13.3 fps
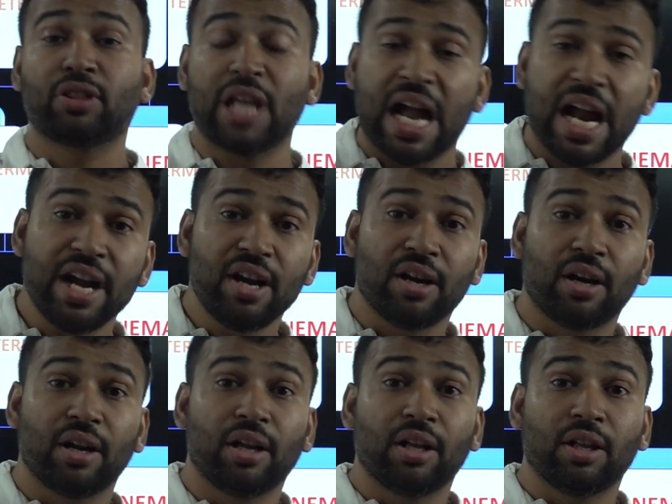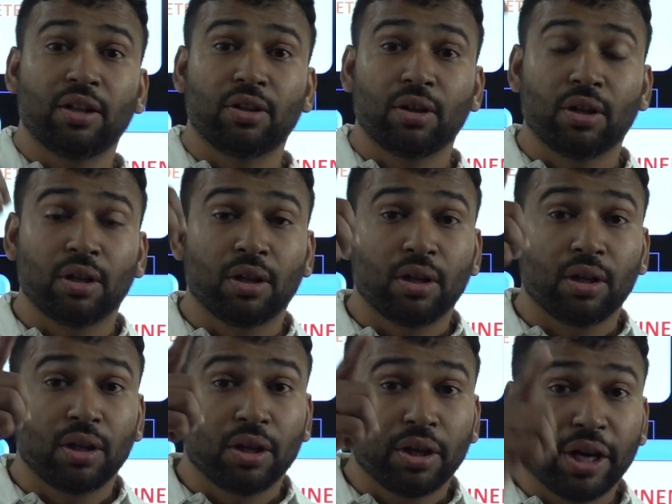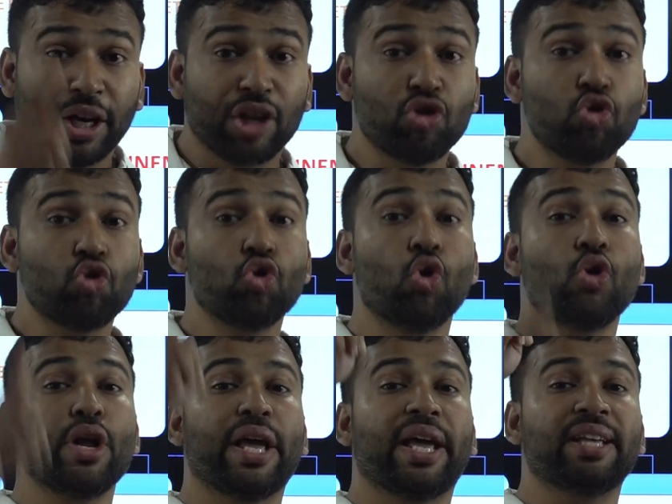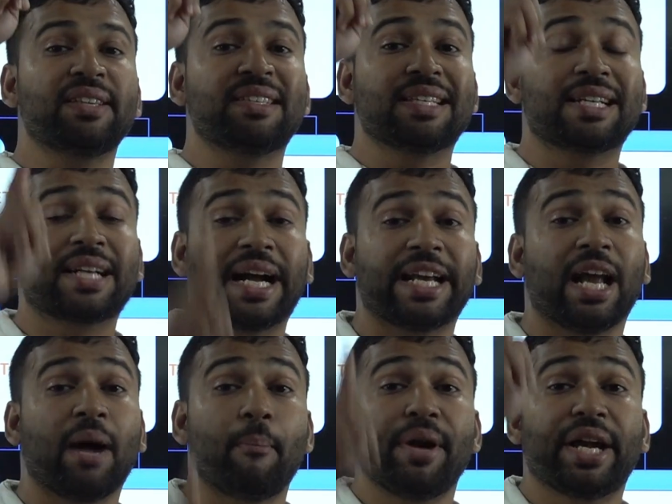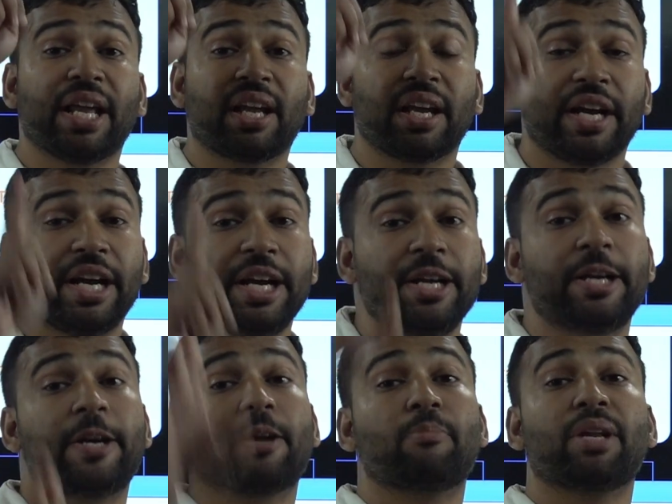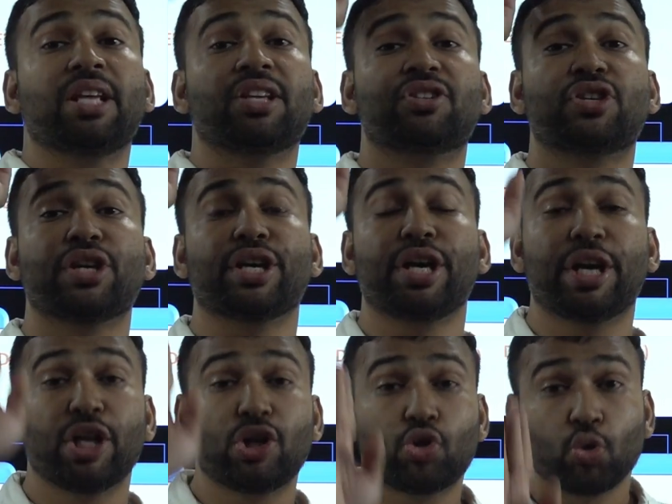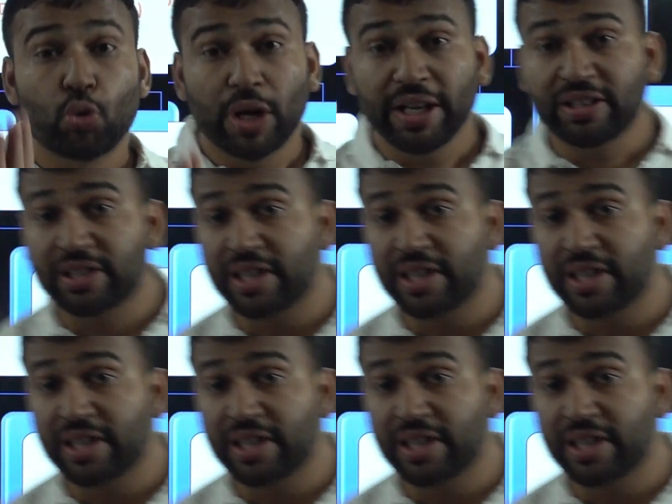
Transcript: then it is known as kinematic indeterminacy. It is known as